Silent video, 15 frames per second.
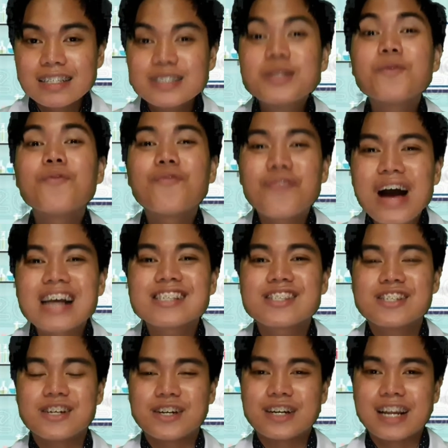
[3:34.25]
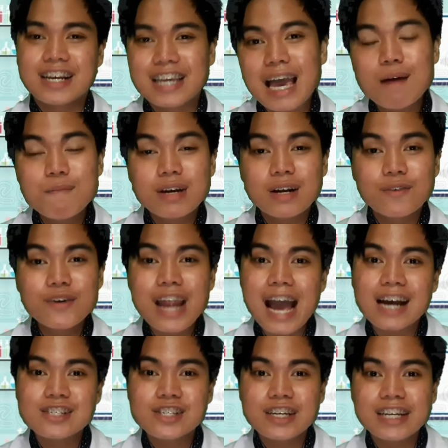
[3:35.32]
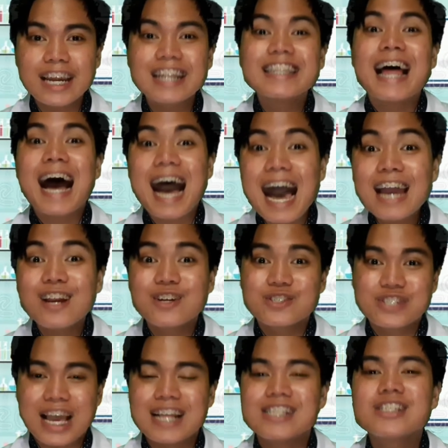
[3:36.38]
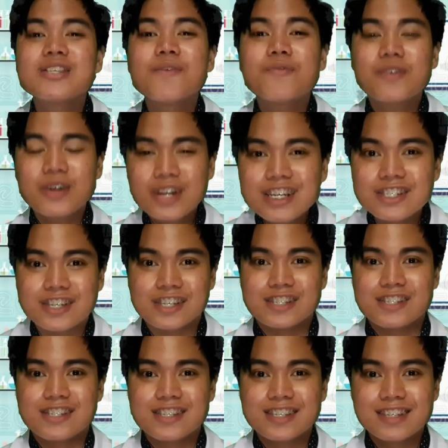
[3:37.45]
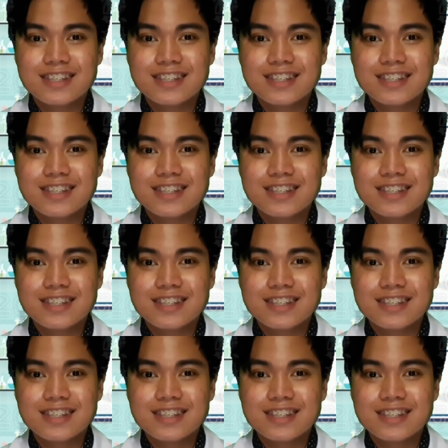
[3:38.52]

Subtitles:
the faster the chemical reaction and the higher chances of collisions.